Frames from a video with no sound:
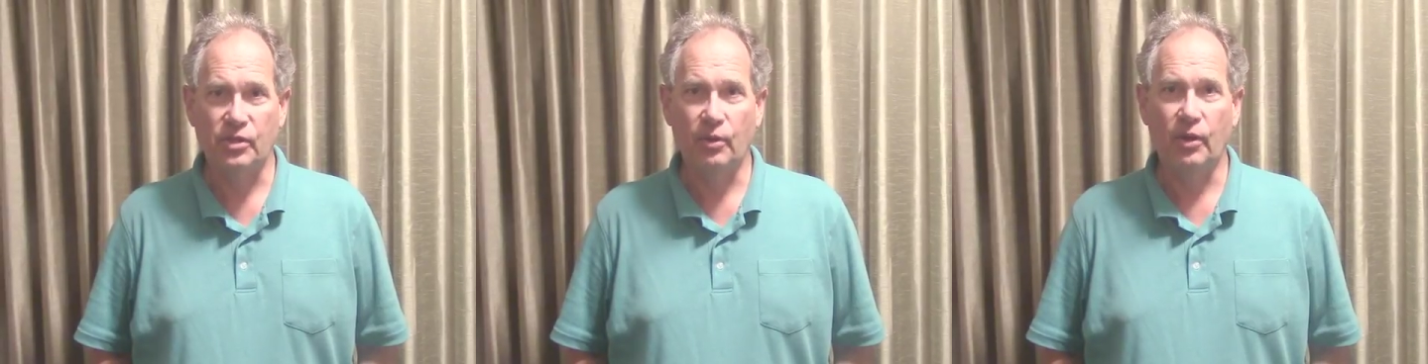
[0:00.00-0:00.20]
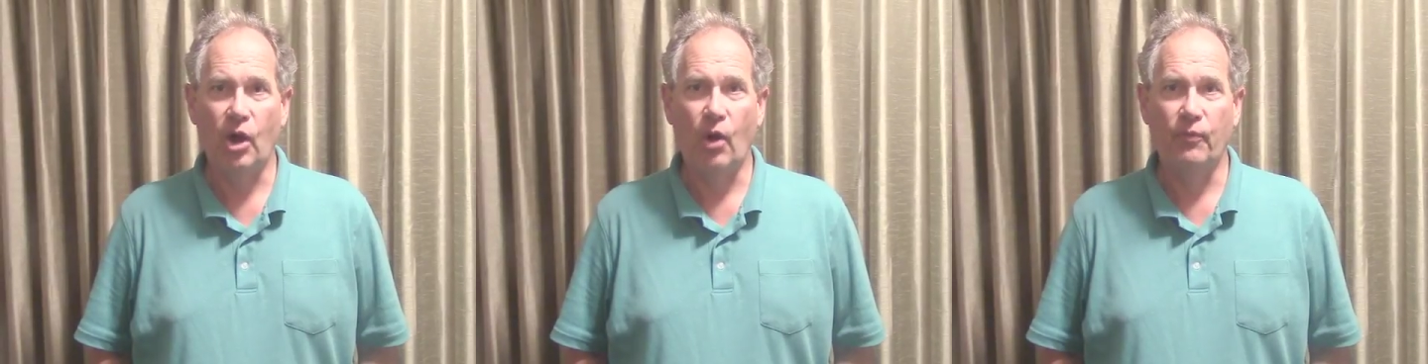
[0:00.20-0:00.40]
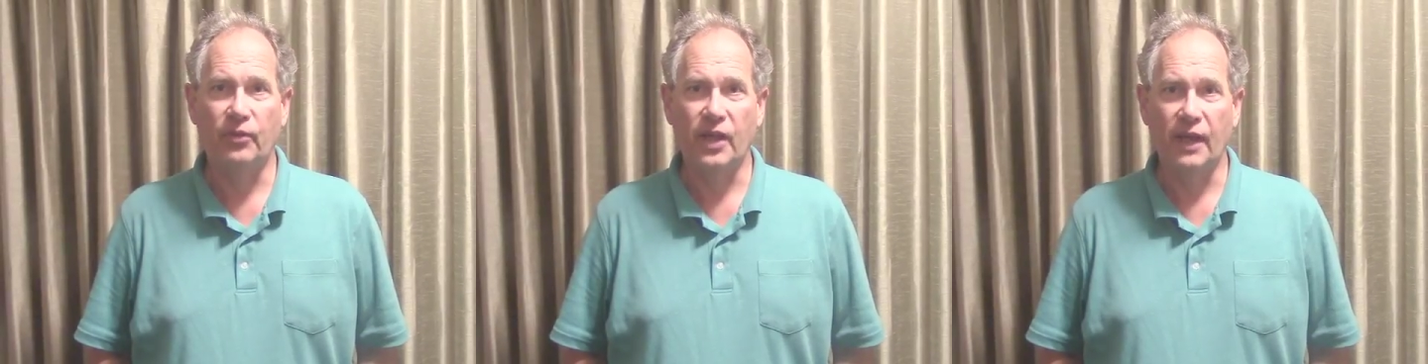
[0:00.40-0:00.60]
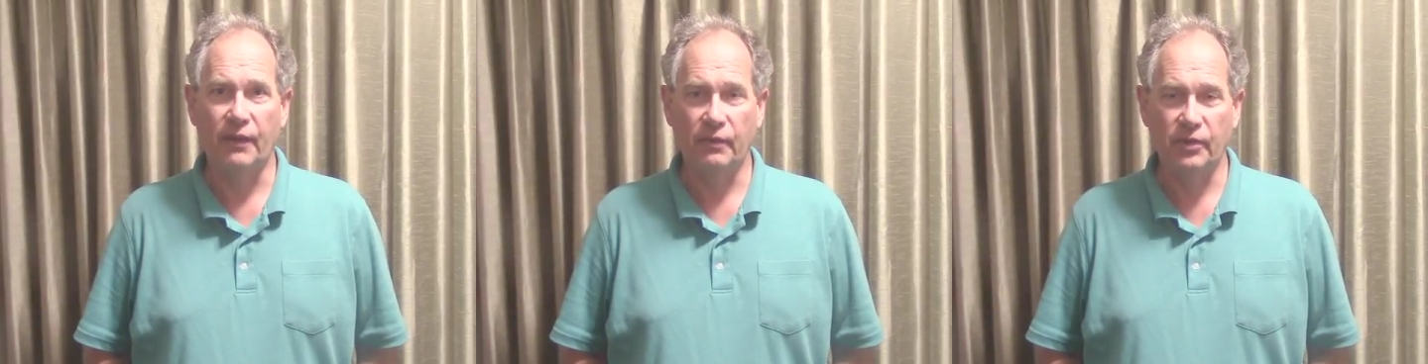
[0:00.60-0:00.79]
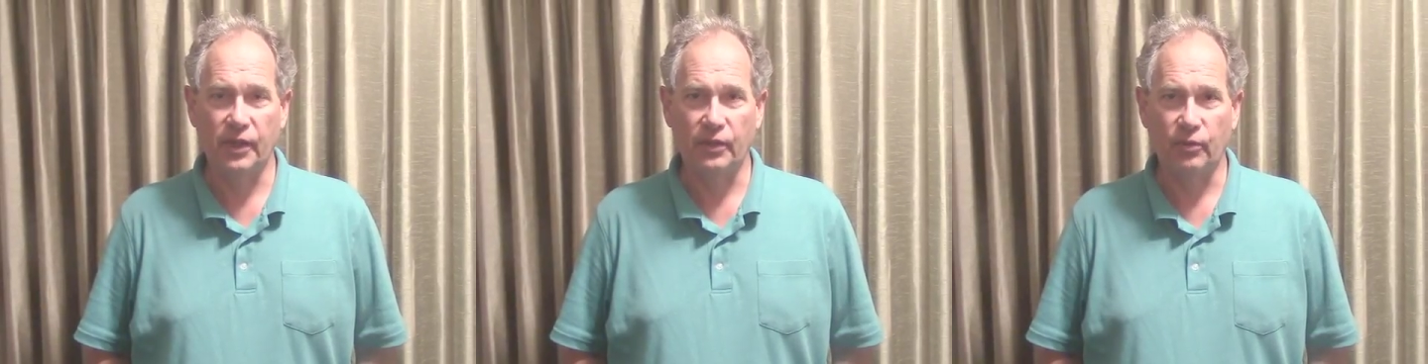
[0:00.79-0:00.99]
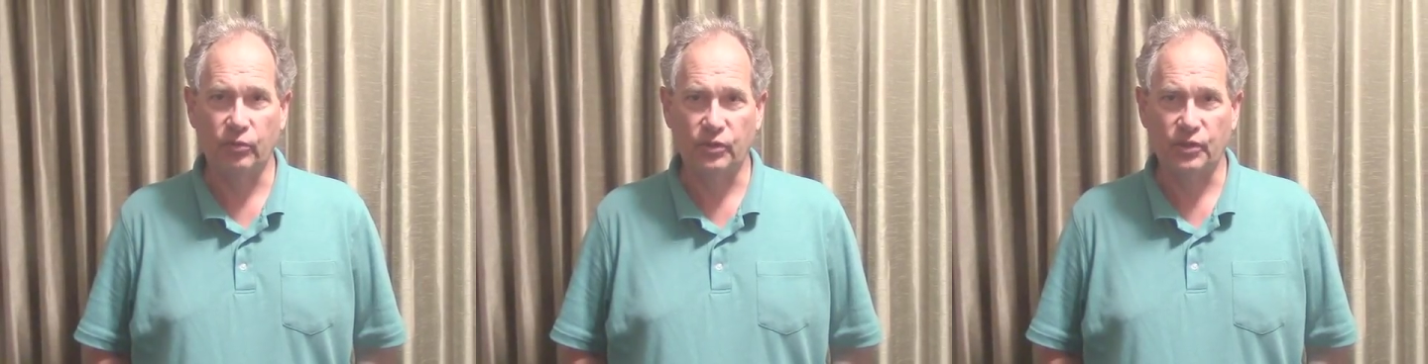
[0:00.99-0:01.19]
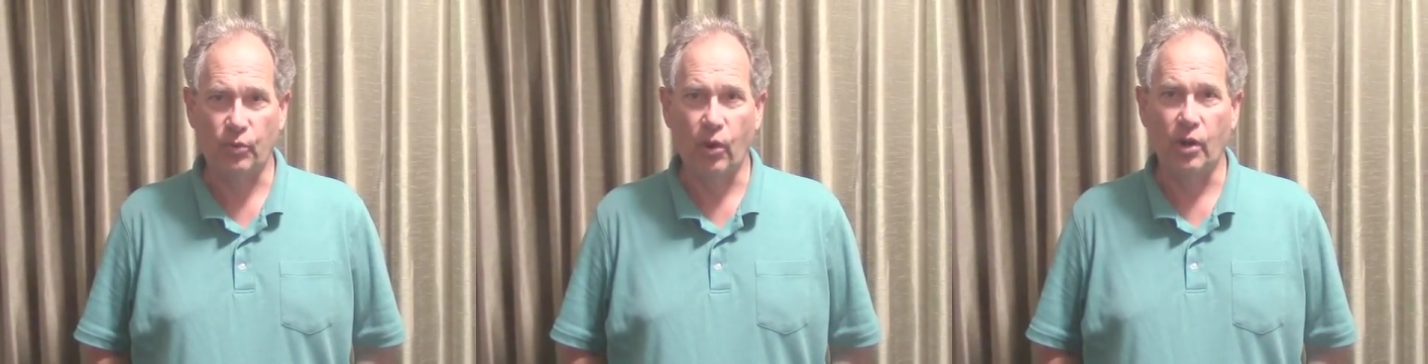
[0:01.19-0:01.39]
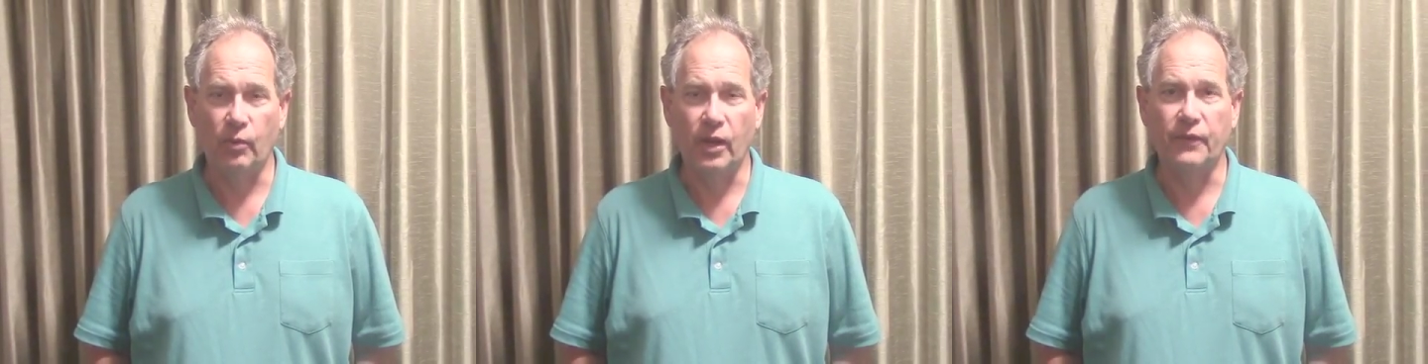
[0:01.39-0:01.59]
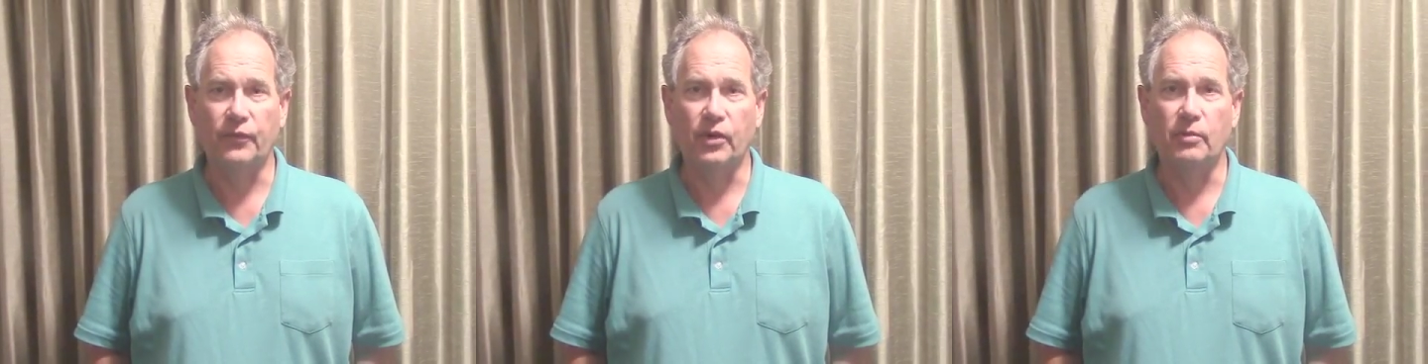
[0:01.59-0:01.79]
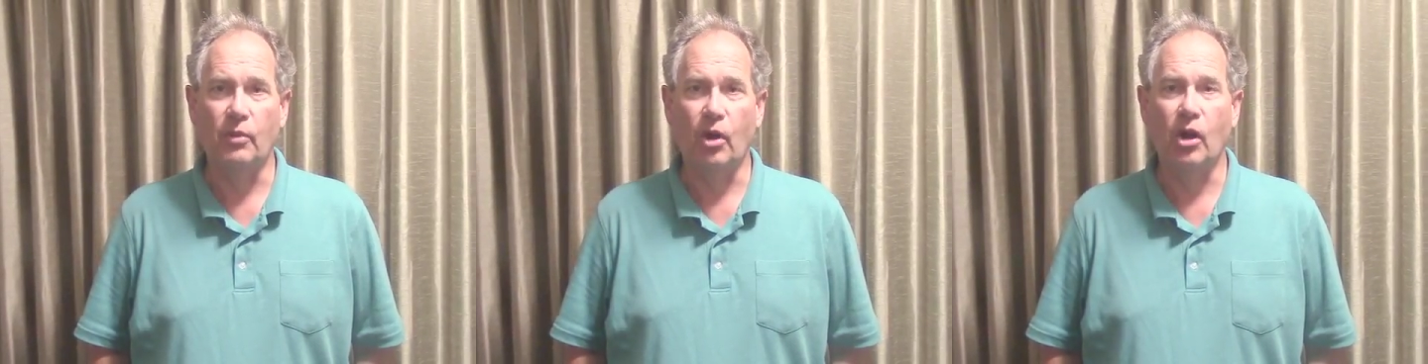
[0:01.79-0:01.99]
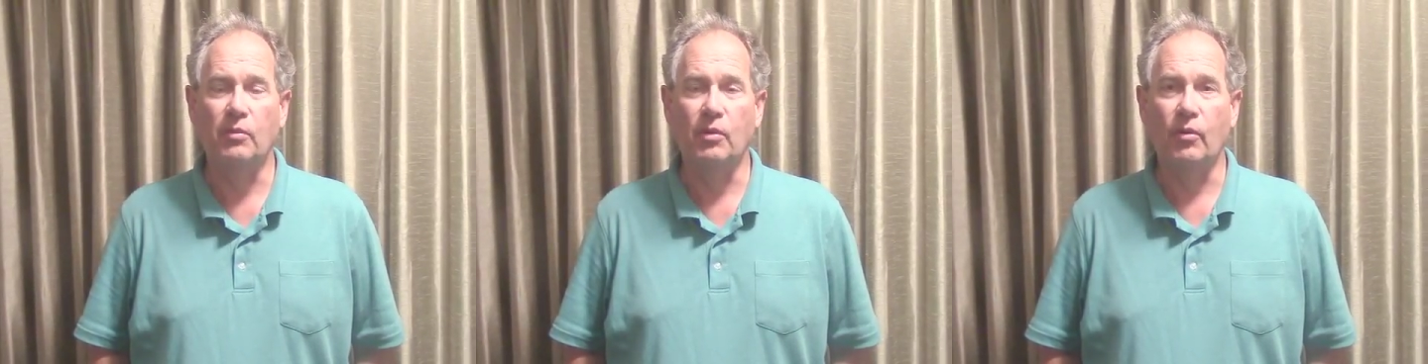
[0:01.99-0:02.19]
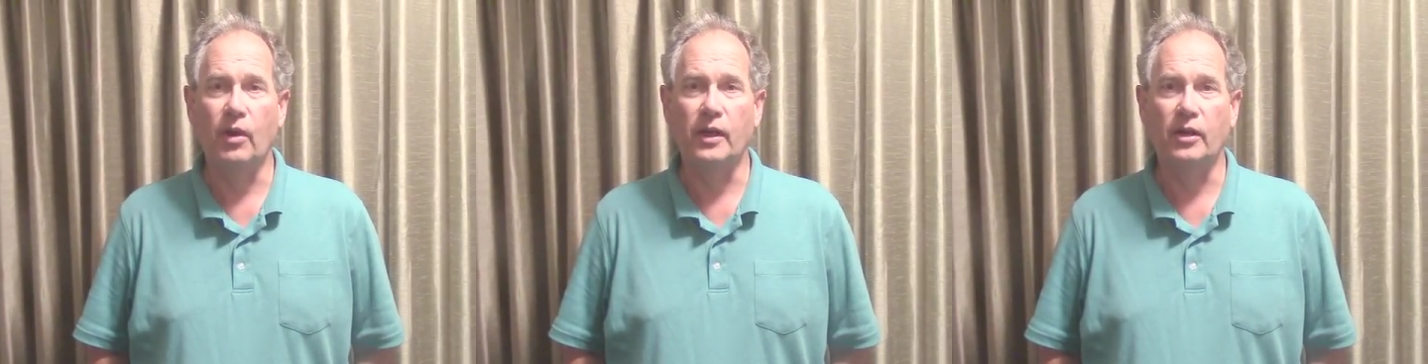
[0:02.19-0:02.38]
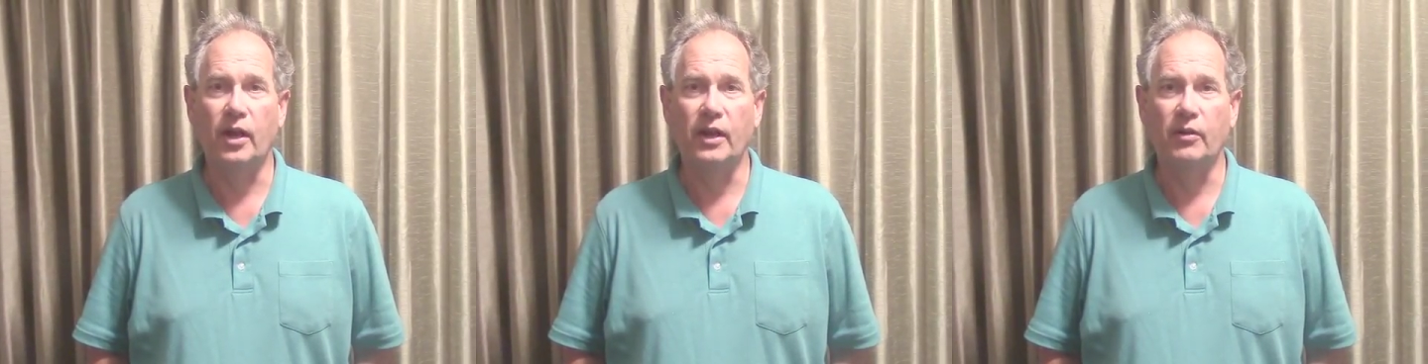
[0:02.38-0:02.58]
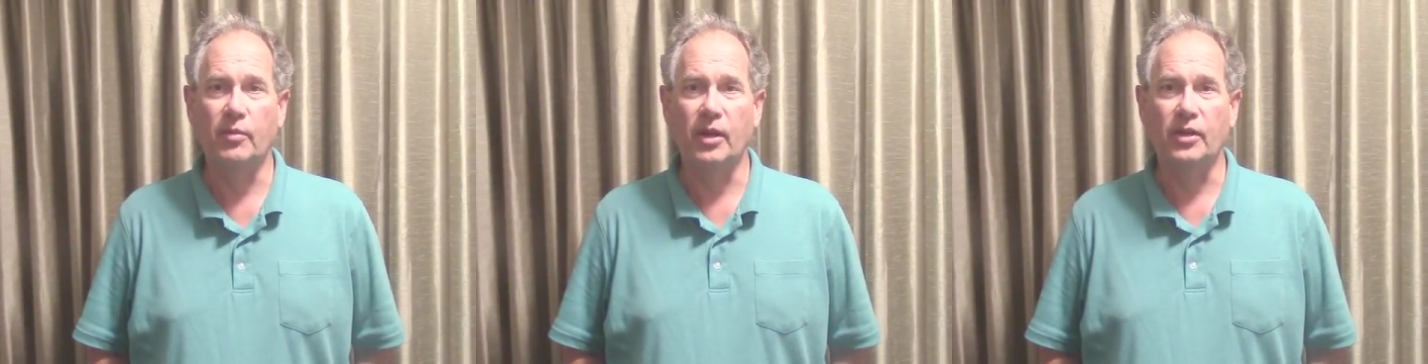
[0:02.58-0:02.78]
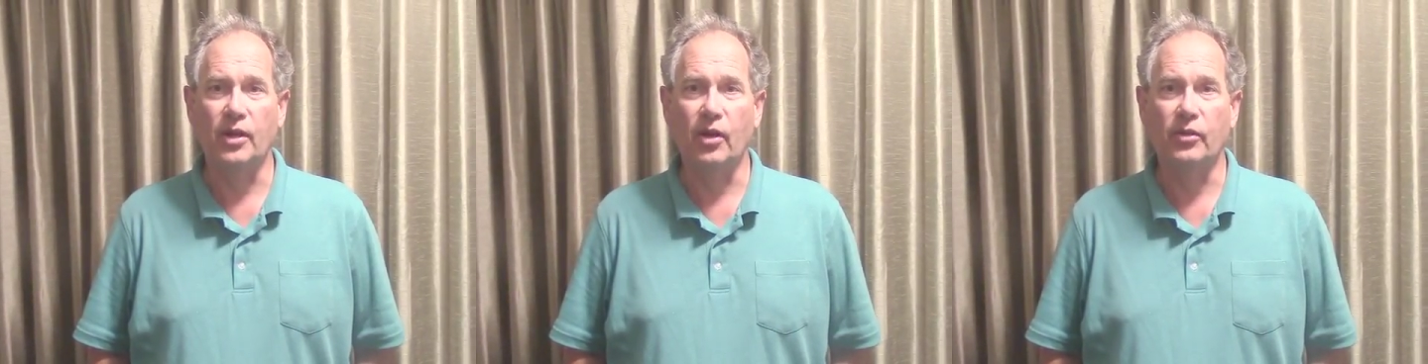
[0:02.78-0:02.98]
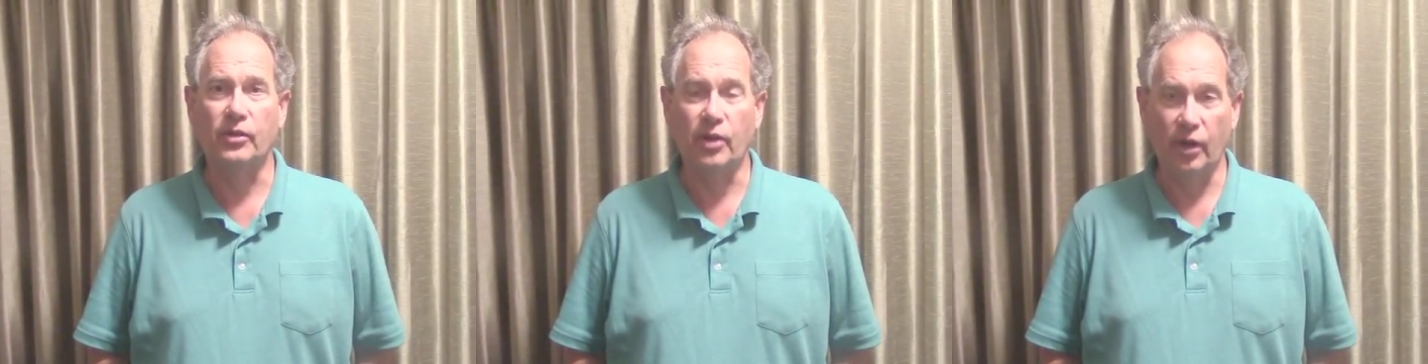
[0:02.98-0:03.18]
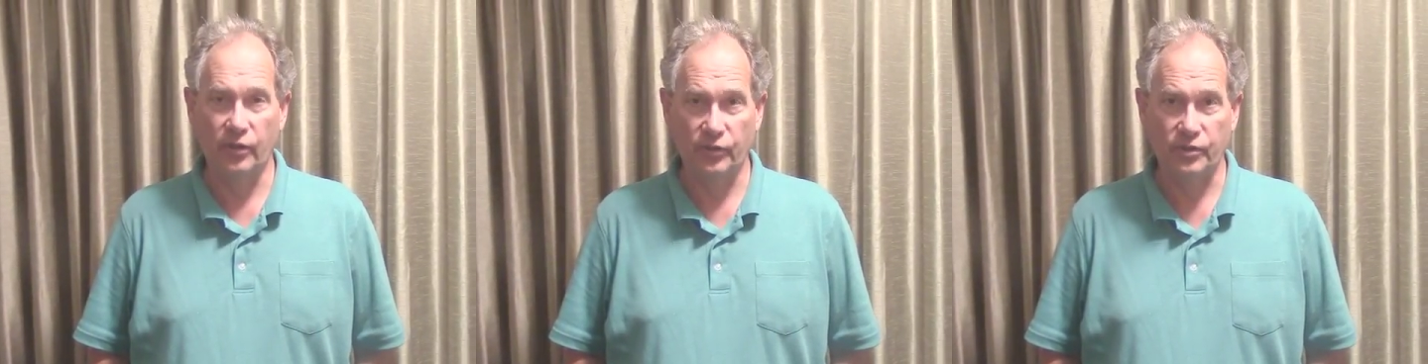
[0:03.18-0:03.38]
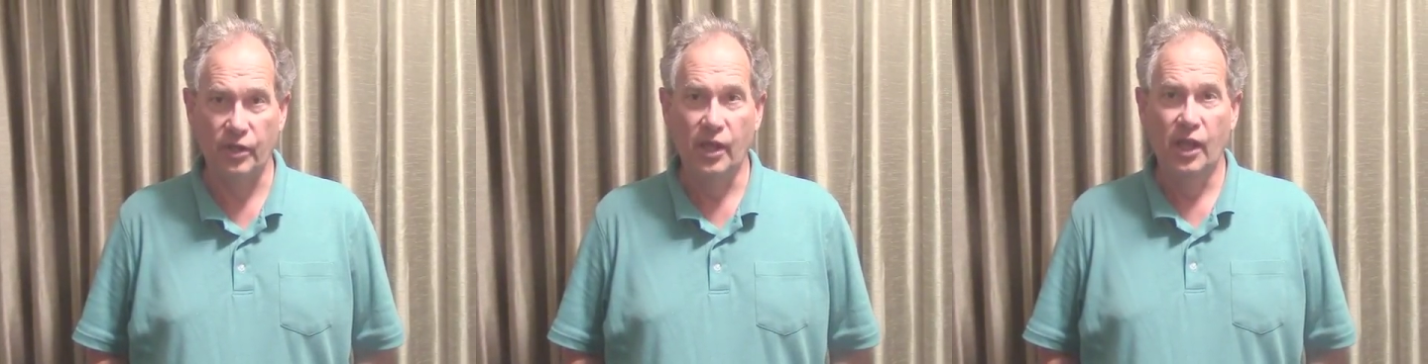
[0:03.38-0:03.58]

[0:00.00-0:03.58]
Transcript: so we'll hopefully have everything squared away for tomorrow. But wanted to let everybody know the Cardinals